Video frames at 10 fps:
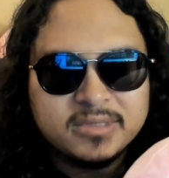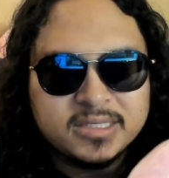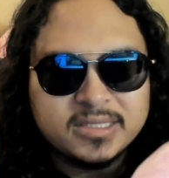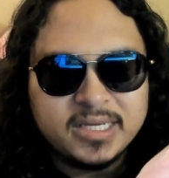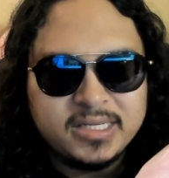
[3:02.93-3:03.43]

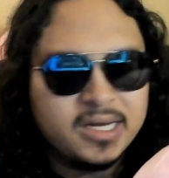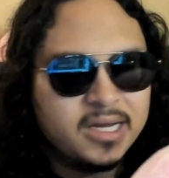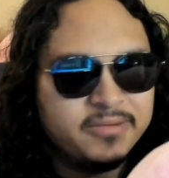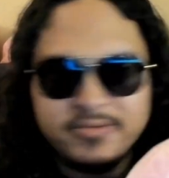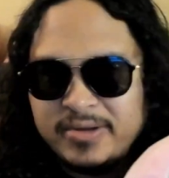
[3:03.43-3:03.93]
because they
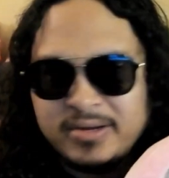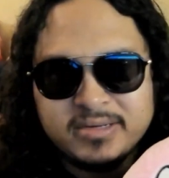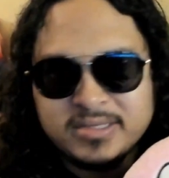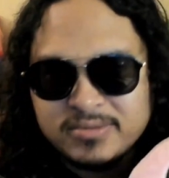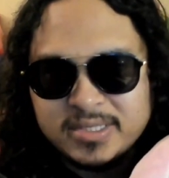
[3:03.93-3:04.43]
die for
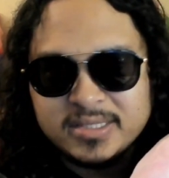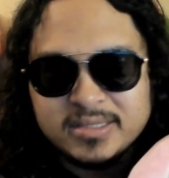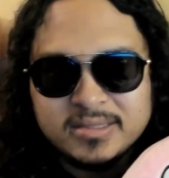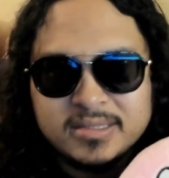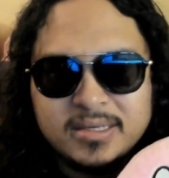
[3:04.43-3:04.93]
various
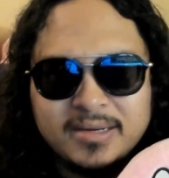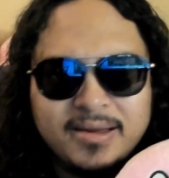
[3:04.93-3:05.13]
reasons.